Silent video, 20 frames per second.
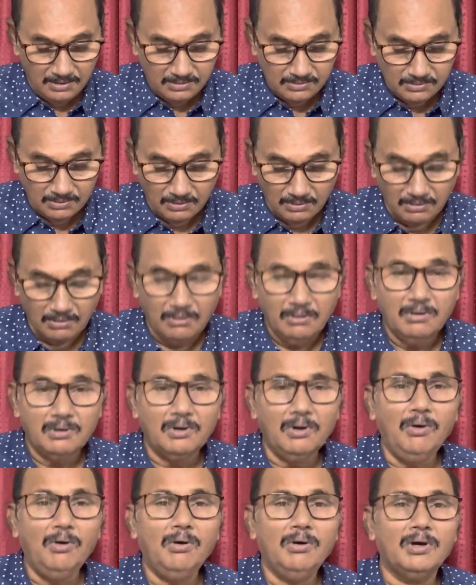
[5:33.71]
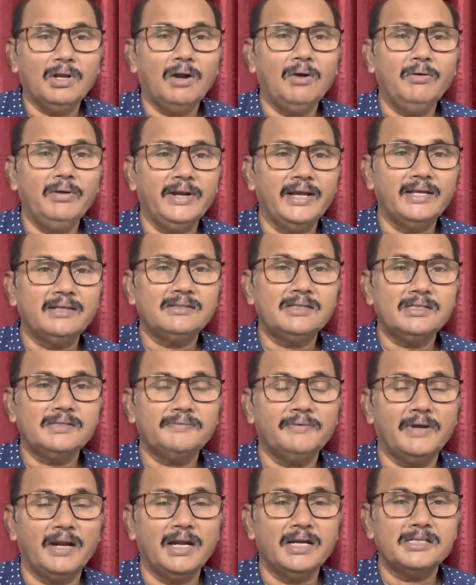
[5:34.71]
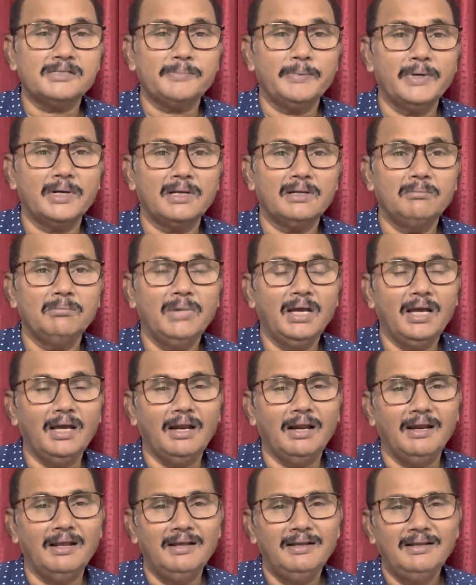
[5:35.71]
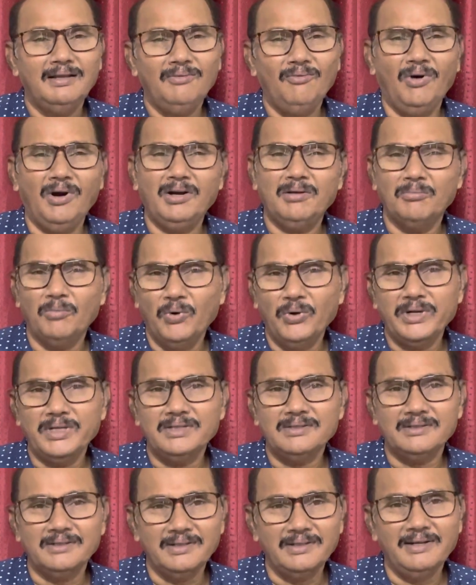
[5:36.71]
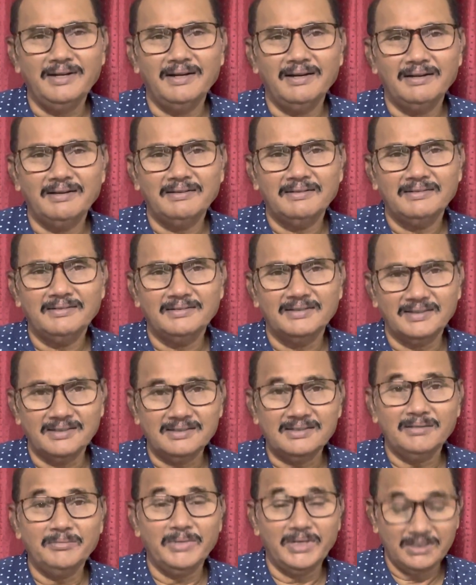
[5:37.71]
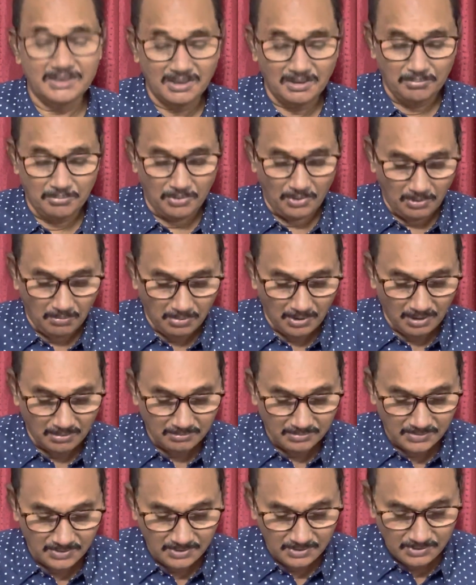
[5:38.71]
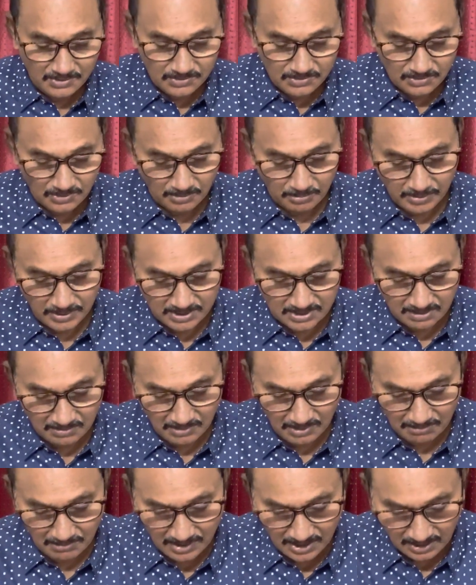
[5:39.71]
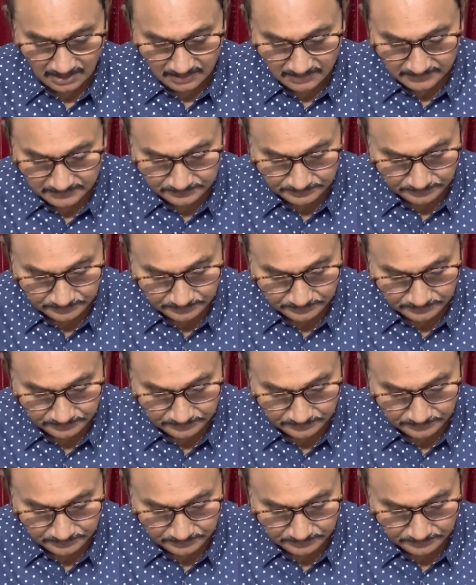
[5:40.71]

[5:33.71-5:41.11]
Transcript: So, no ground exists for anticipatory bail. What more is needed? This is the major problem. So, please remember